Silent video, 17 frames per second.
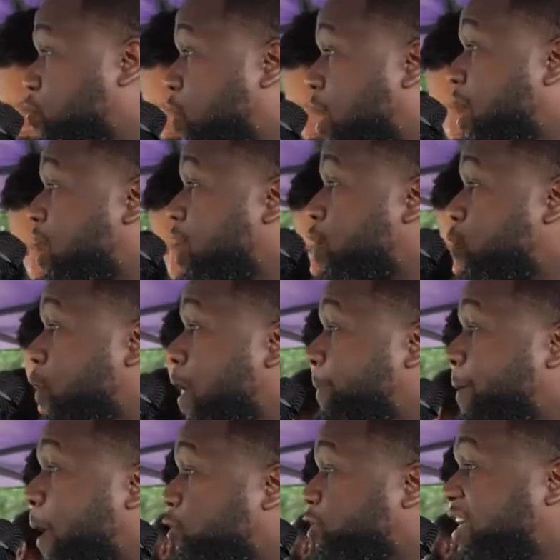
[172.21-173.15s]
1,
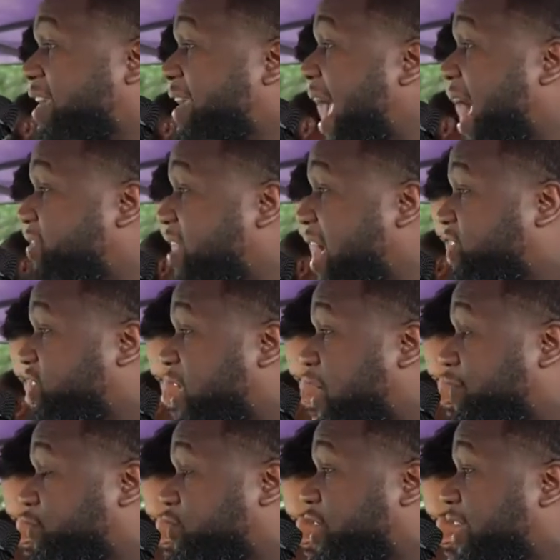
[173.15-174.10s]
we're supposed to gather
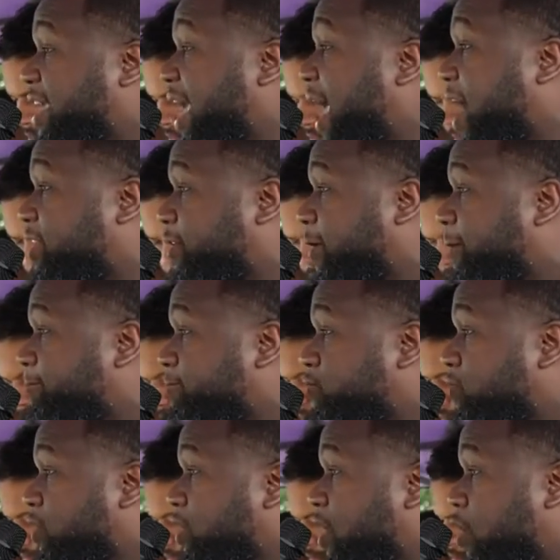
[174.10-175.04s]
ourselves together
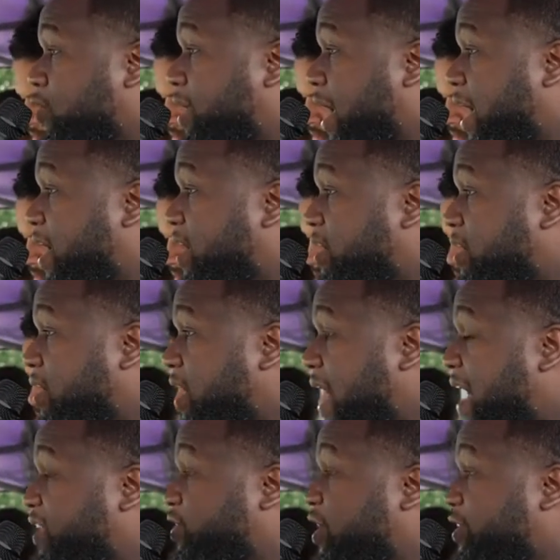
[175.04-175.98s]
okay,
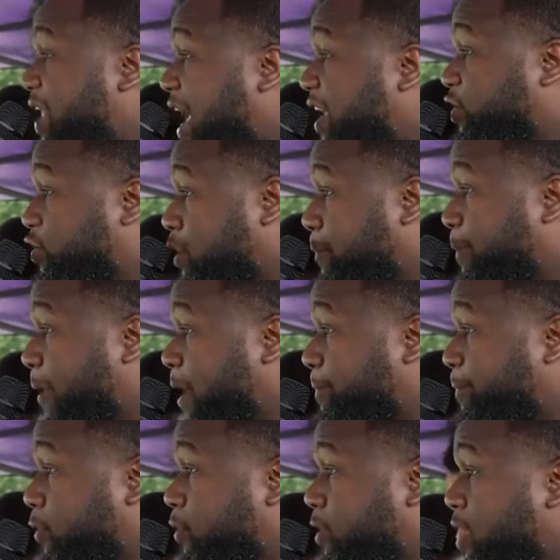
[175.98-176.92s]
as a nation of
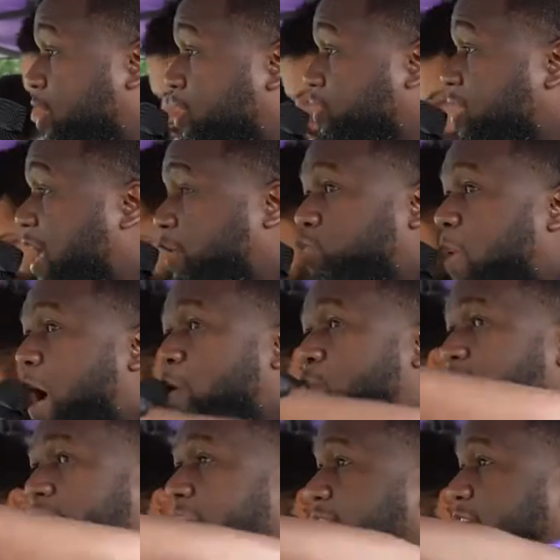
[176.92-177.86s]
people. That's why
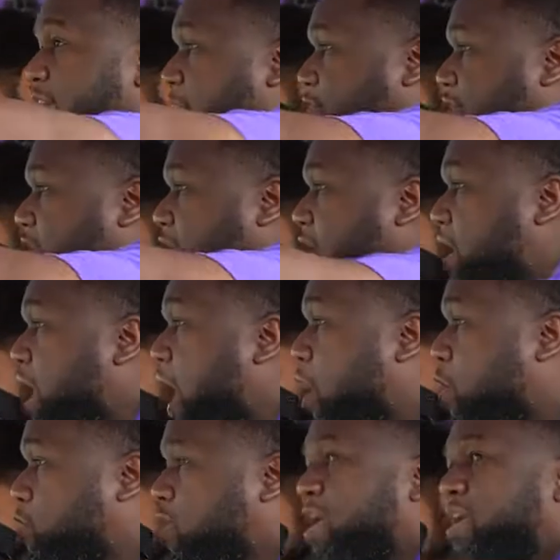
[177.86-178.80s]
we can't never get
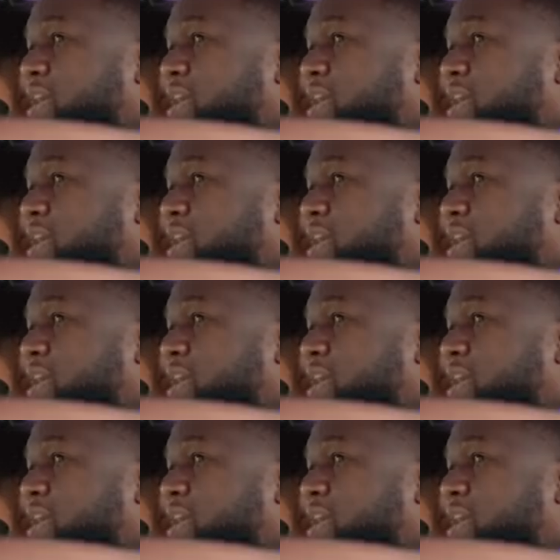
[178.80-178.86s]
along.